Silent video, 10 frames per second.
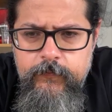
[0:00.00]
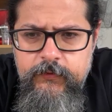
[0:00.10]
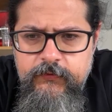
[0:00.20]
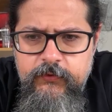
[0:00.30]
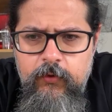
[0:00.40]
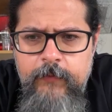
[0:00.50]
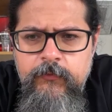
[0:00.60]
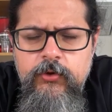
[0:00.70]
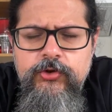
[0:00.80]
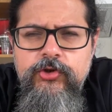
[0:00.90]
So I'm
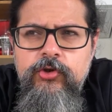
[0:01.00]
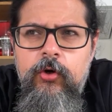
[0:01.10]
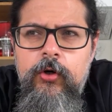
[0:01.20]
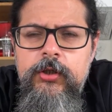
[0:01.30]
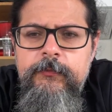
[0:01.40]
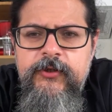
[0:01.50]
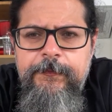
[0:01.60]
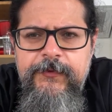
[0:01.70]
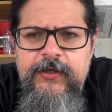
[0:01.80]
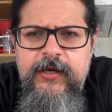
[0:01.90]
not sure.
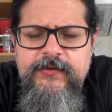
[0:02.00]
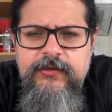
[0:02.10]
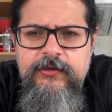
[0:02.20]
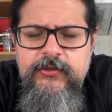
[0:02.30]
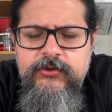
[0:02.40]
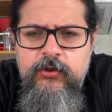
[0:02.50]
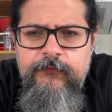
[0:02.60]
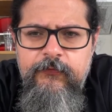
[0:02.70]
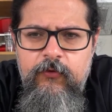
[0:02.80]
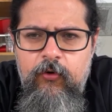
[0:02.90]
Dipti has the list
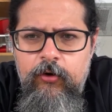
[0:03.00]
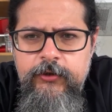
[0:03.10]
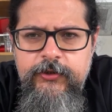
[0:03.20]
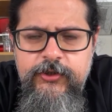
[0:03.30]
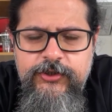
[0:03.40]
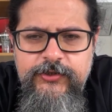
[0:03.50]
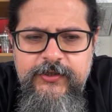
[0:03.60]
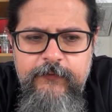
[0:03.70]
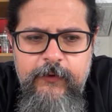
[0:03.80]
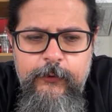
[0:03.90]
of all the dishes
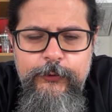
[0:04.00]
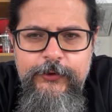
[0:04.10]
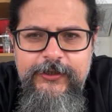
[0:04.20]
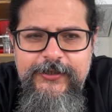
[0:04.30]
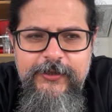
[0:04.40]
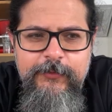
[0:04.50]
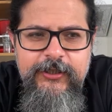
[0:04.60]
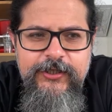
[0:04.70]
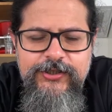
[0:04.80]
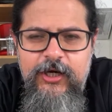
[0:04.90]
that we're going to eat in
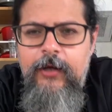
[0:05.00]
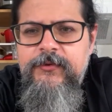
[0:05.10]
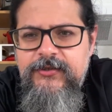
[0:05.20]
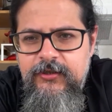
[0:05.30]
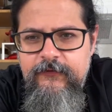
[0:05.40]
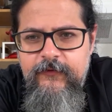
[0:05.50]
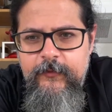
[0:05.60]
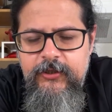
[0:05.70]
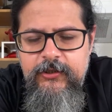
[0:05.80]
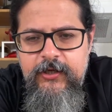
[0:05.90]
Malaysia. I'm still
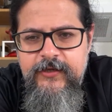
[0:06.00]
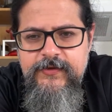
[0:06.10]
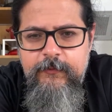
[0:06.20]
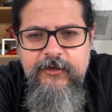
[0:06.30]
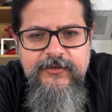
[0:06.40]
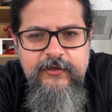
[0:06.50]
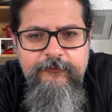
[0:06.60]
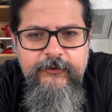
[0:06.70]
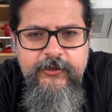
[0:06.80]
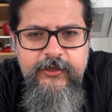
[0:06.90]
familiarizing myself
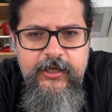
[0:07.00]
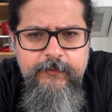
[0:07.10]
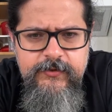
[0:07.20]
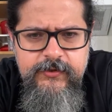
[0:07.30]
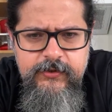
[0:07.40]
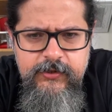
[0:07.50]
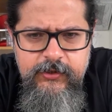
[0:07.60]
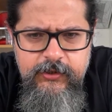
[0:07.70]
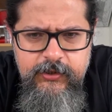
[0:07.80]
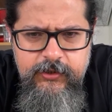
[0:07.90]
with the names.
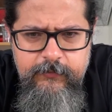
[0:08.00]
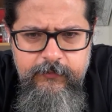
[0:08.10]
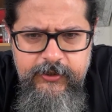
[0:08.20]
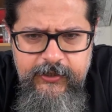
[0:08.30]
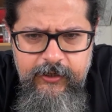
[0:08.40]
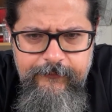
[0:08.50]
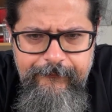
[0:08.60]
But yeah.